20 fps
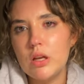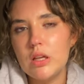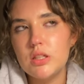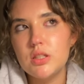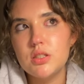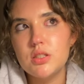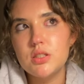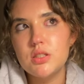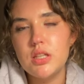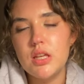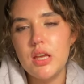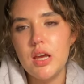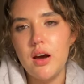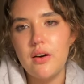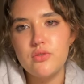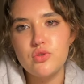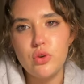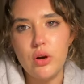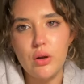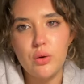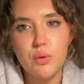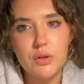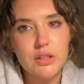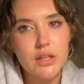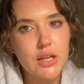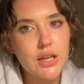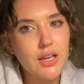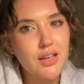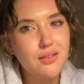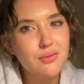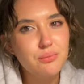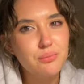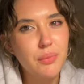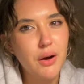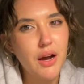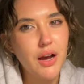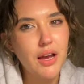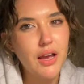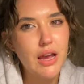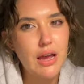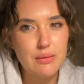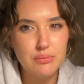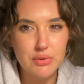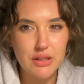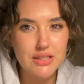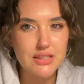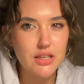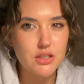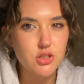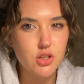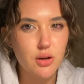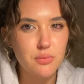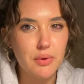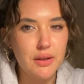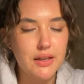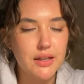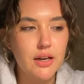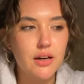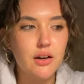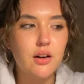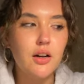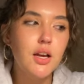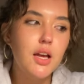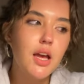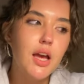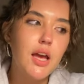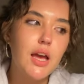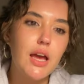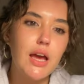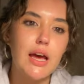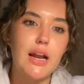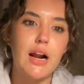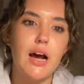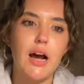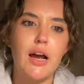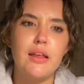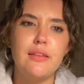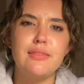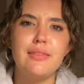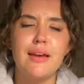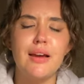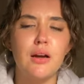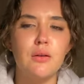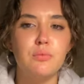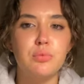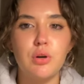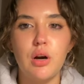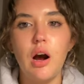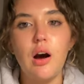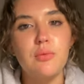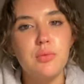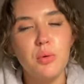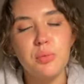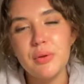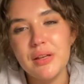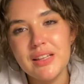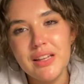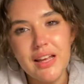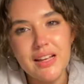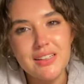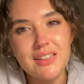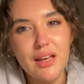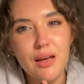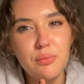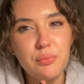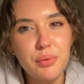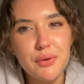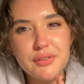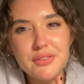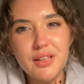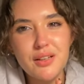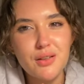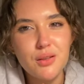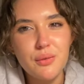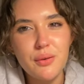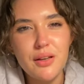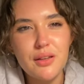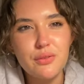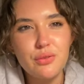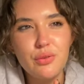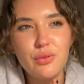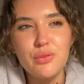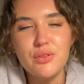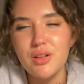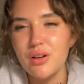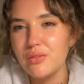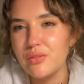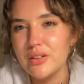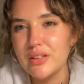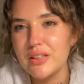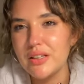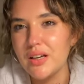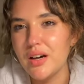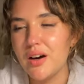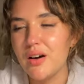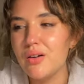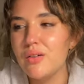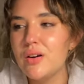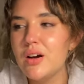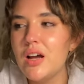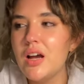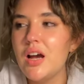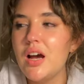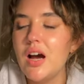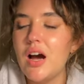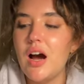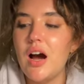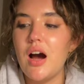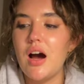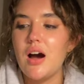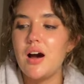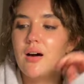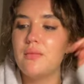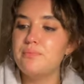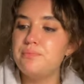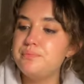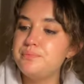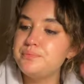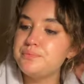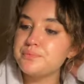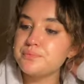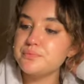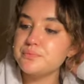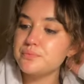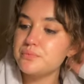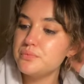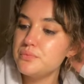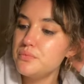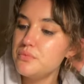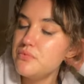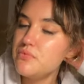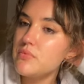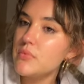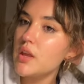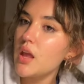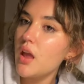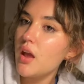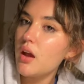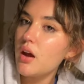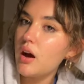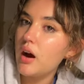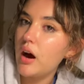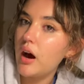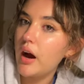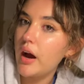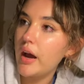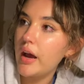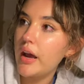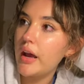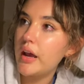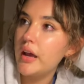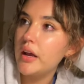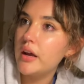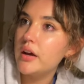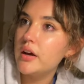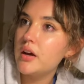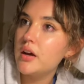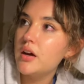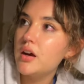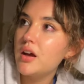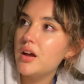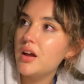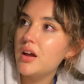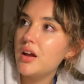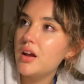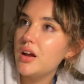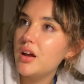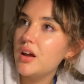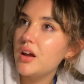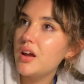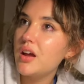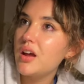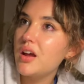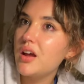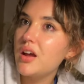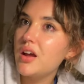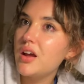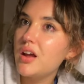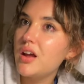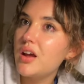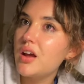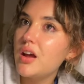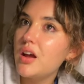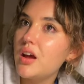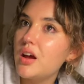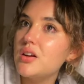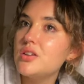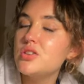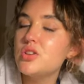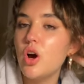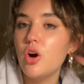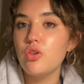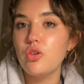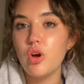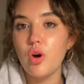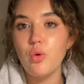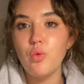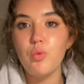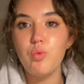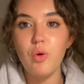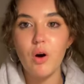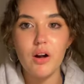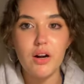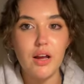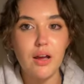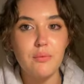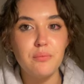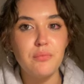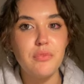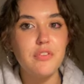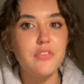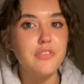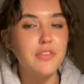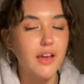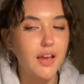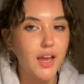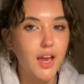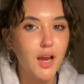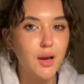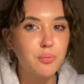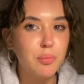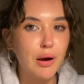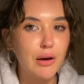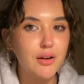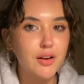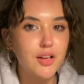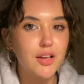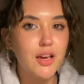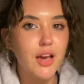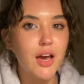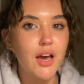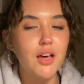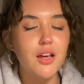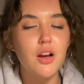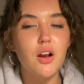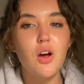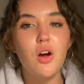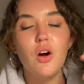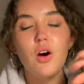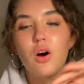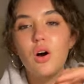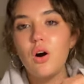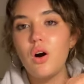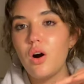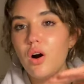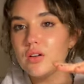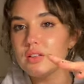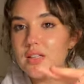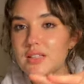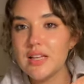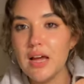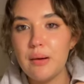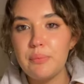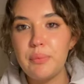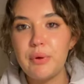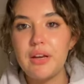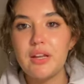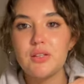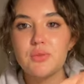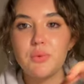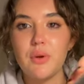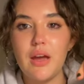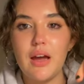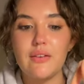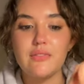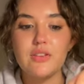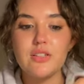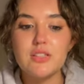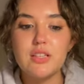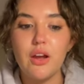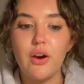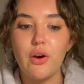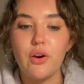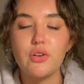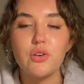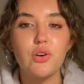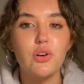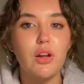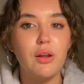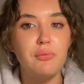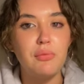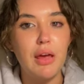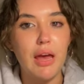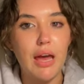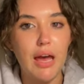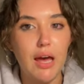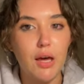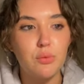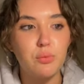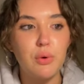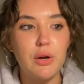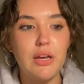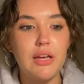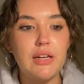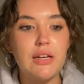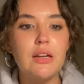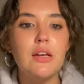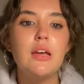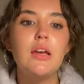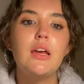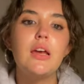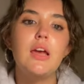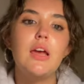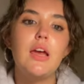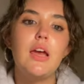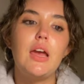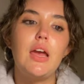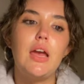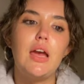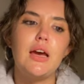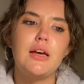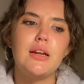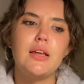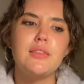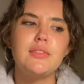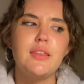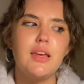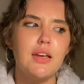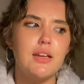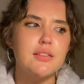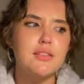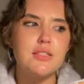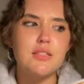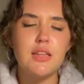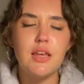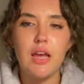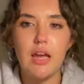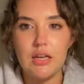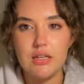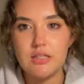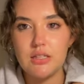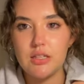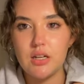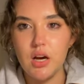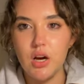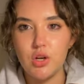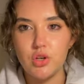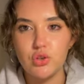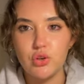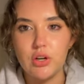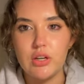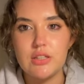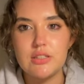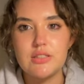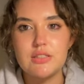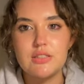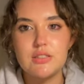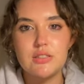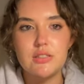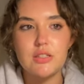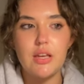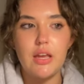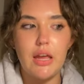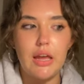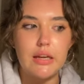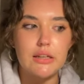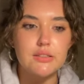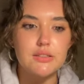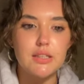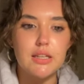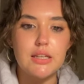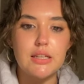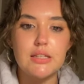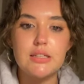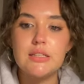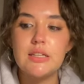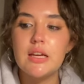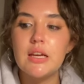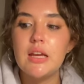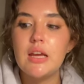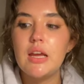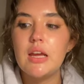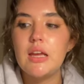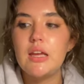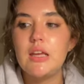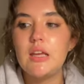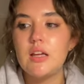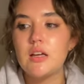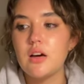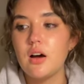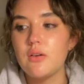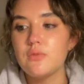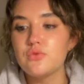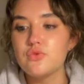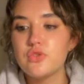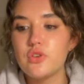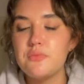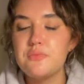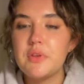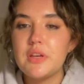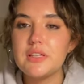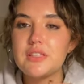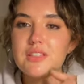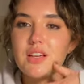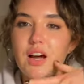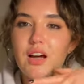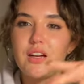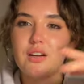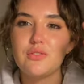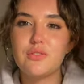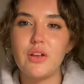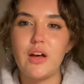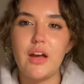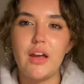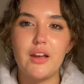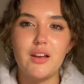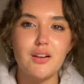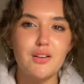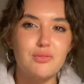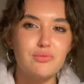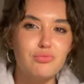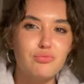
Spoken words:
Sea of Tranquility by Emily St. John Mendel, and I think I'm probably like 10% of the way through. Don't really know. I don't know what I'm thinking about it yet. All that's happened is we have this character named Edwin, and I think it's in the 1800s England. He comes from this kind of like